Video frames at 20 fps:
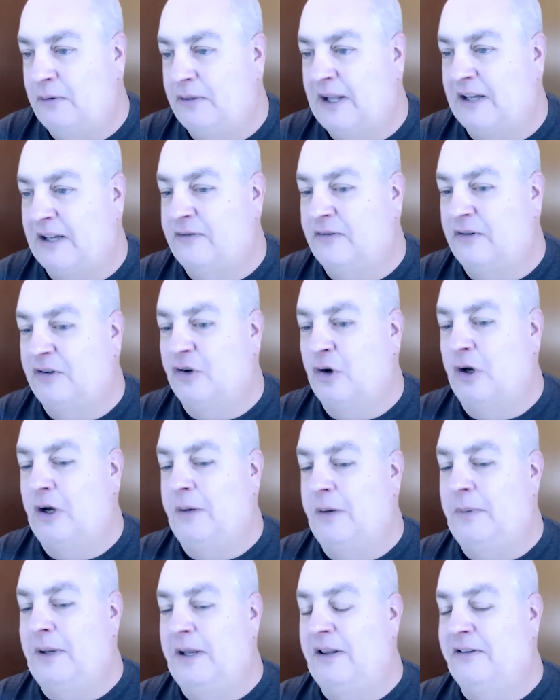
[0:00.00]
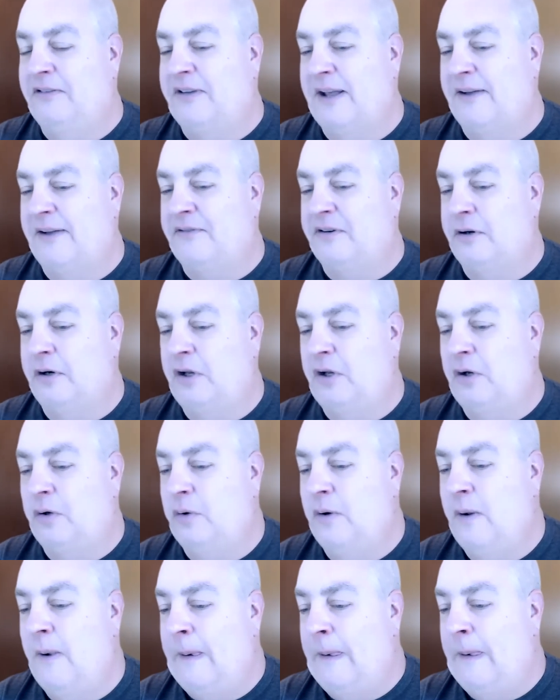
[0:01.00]
Thanks for joining me this
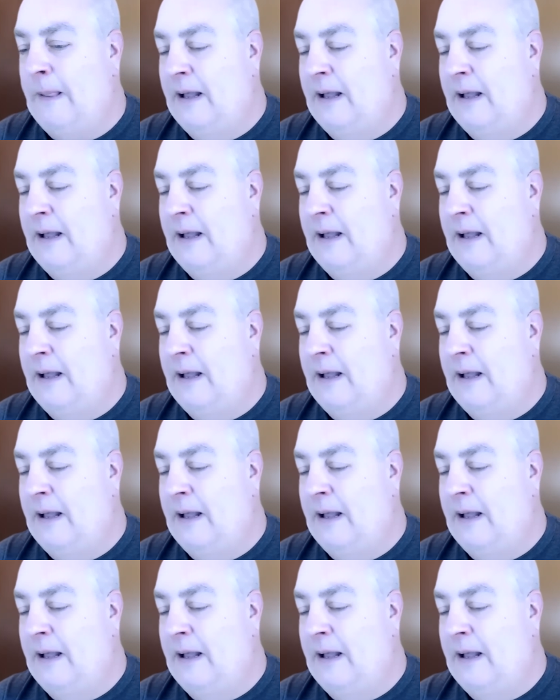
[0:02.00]
afternoon.